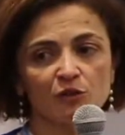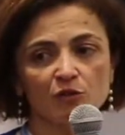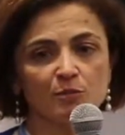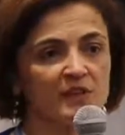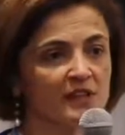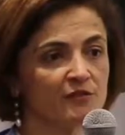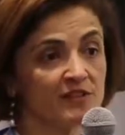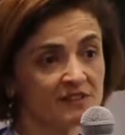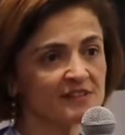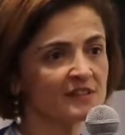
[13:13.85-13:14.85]
don't believe
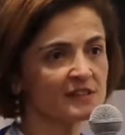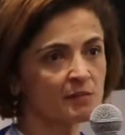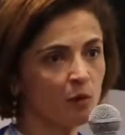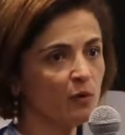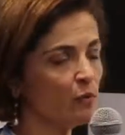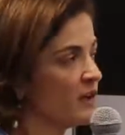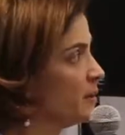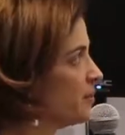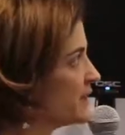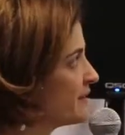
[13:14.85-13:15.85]
in the system that will
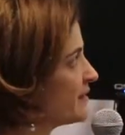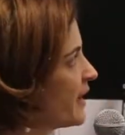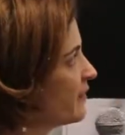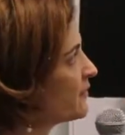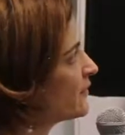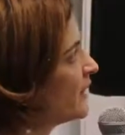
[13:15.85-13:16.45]
keep it safe.